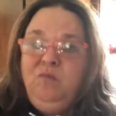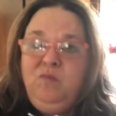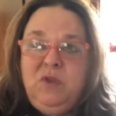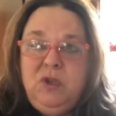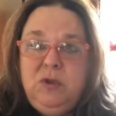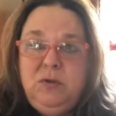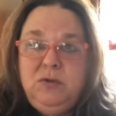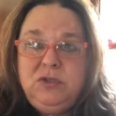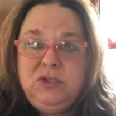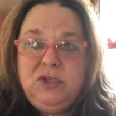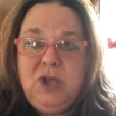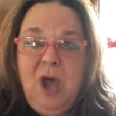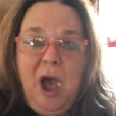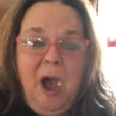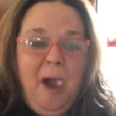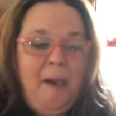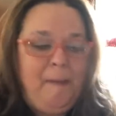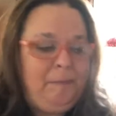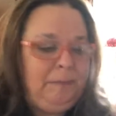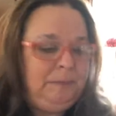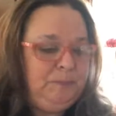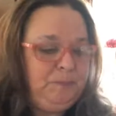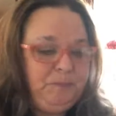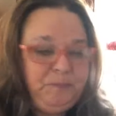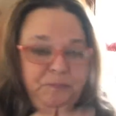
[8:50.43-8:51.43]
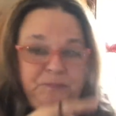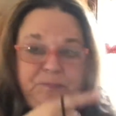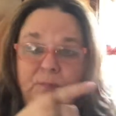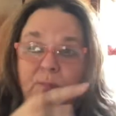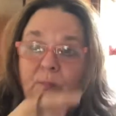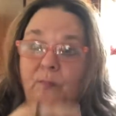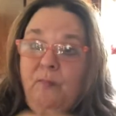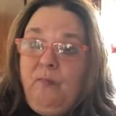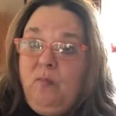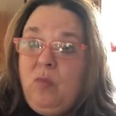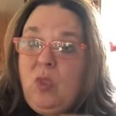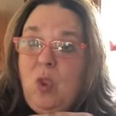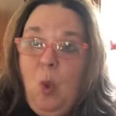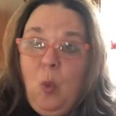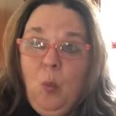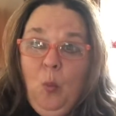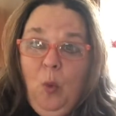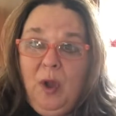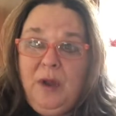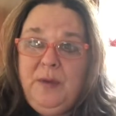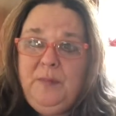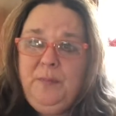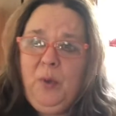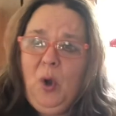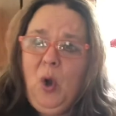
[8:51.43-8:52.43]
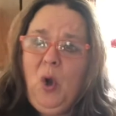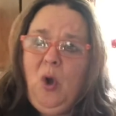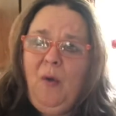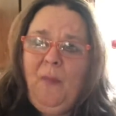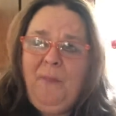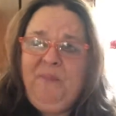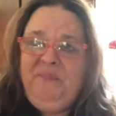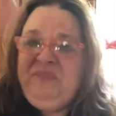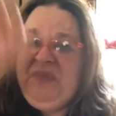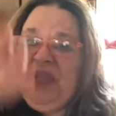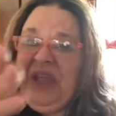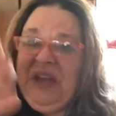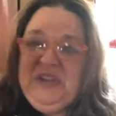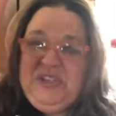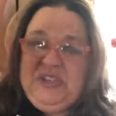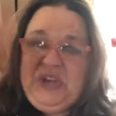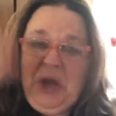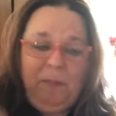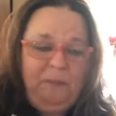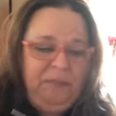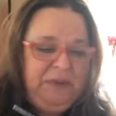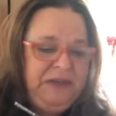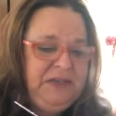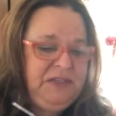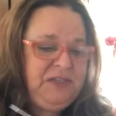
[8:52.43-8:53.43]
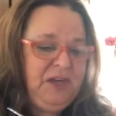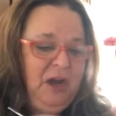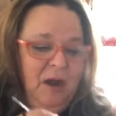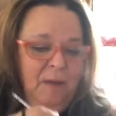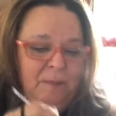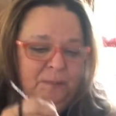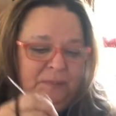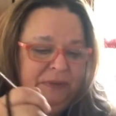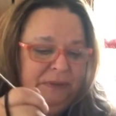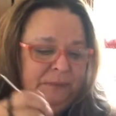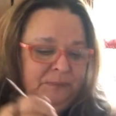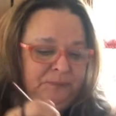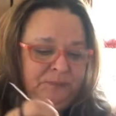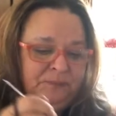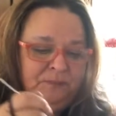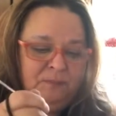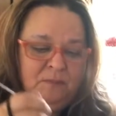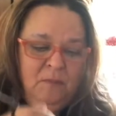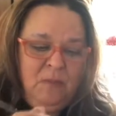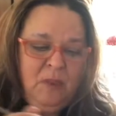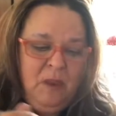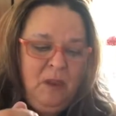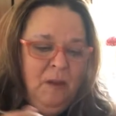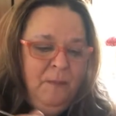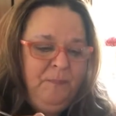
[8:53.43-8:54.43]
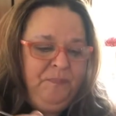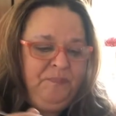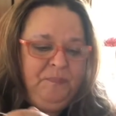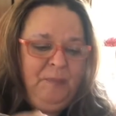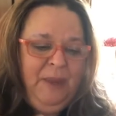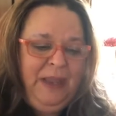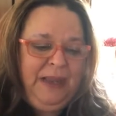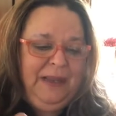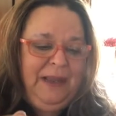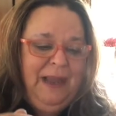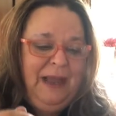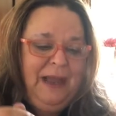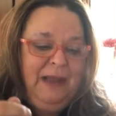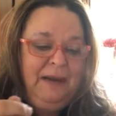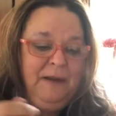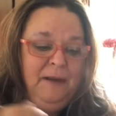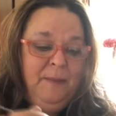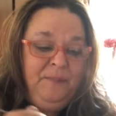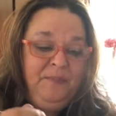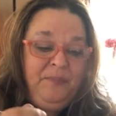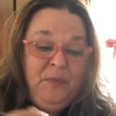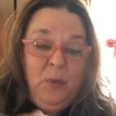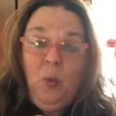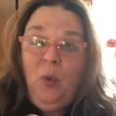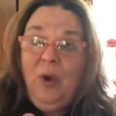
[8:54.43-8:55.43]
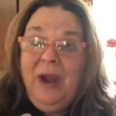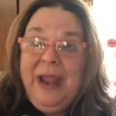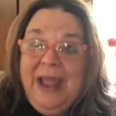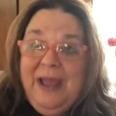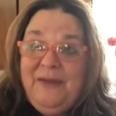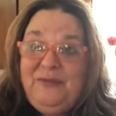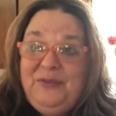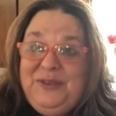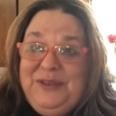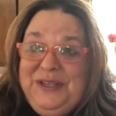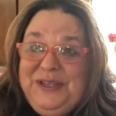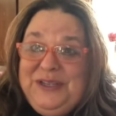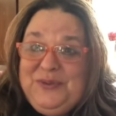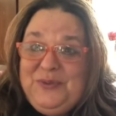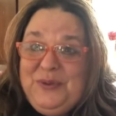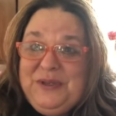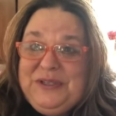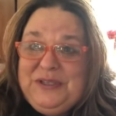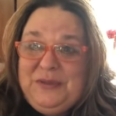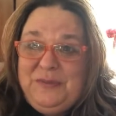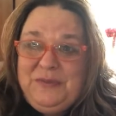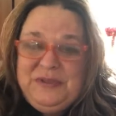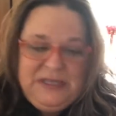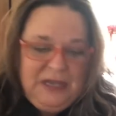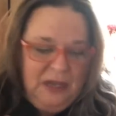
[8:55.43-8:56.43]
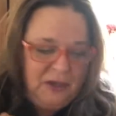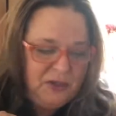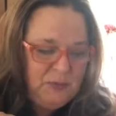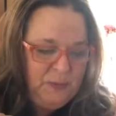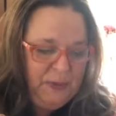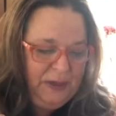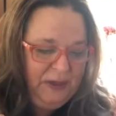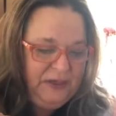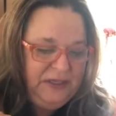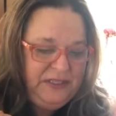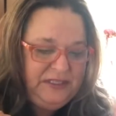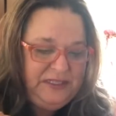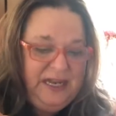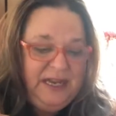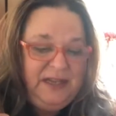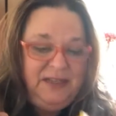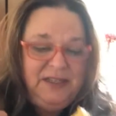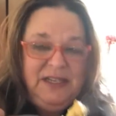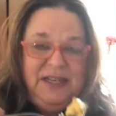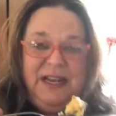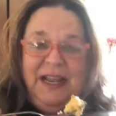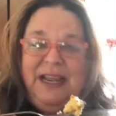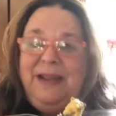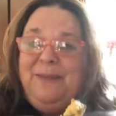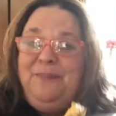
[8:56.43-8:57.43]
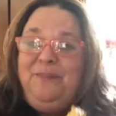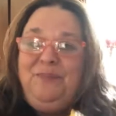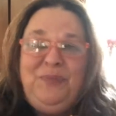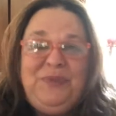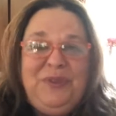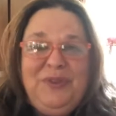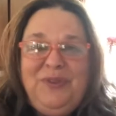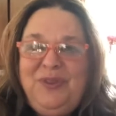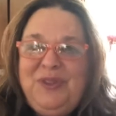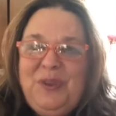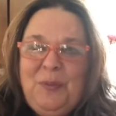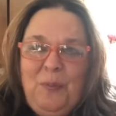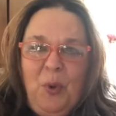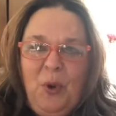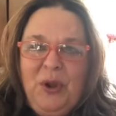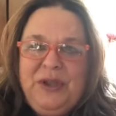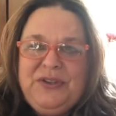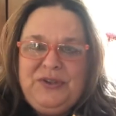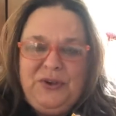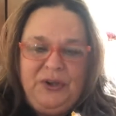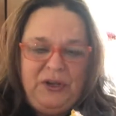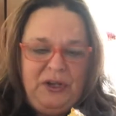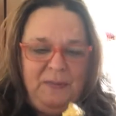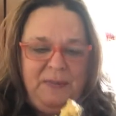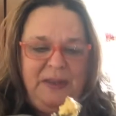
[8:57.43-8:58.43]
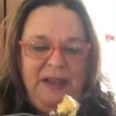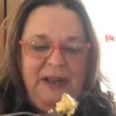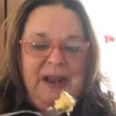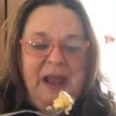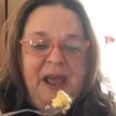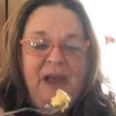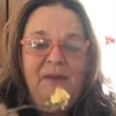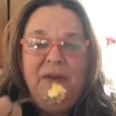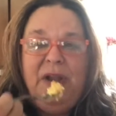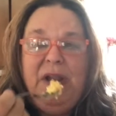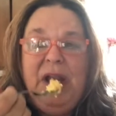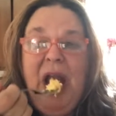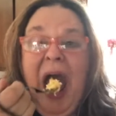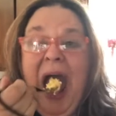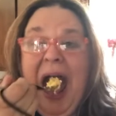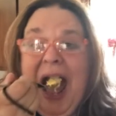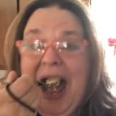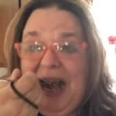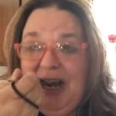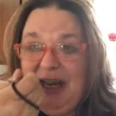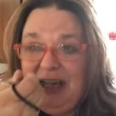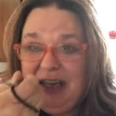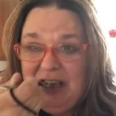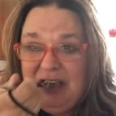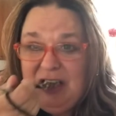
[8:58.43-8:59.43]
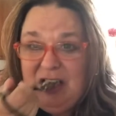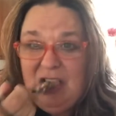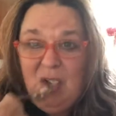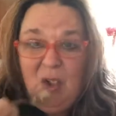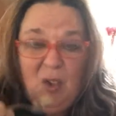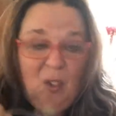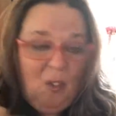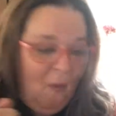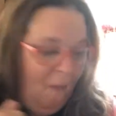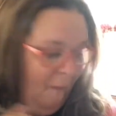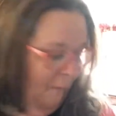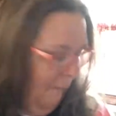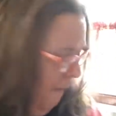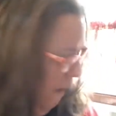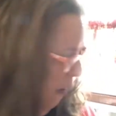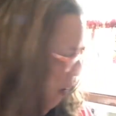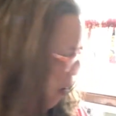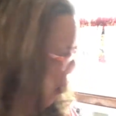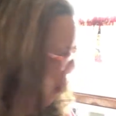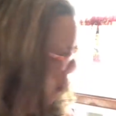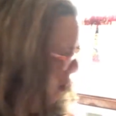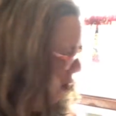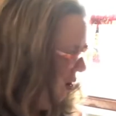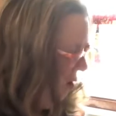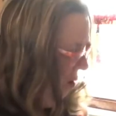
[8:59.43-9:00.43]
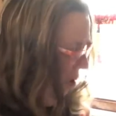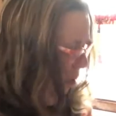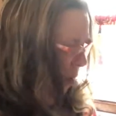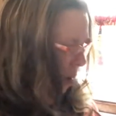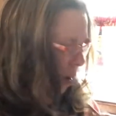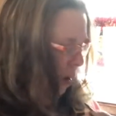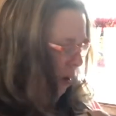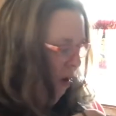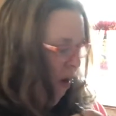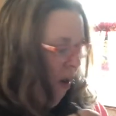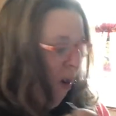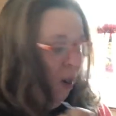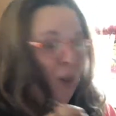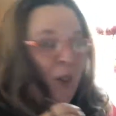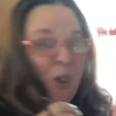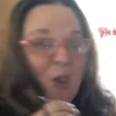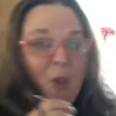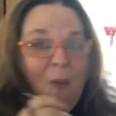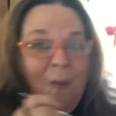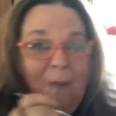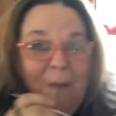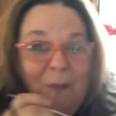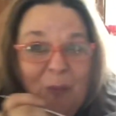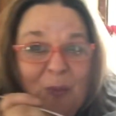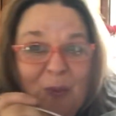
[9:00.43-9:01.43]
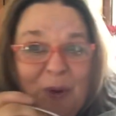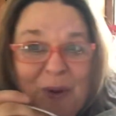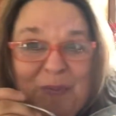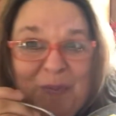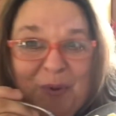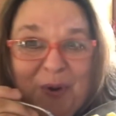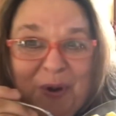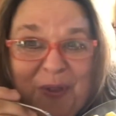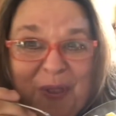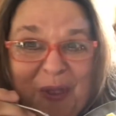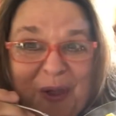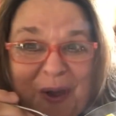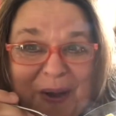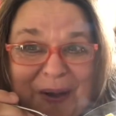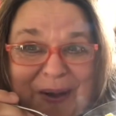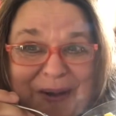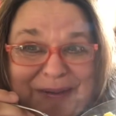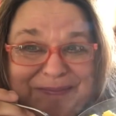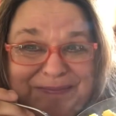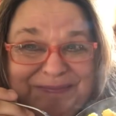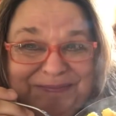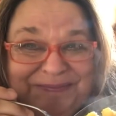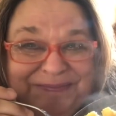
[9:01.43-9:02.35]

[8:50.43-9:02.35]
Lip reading: You saw 1 bowl, dumpy dump. My God, we're having these with some Salisbury steak today. The boys are going to be in heaven. Well, one more look.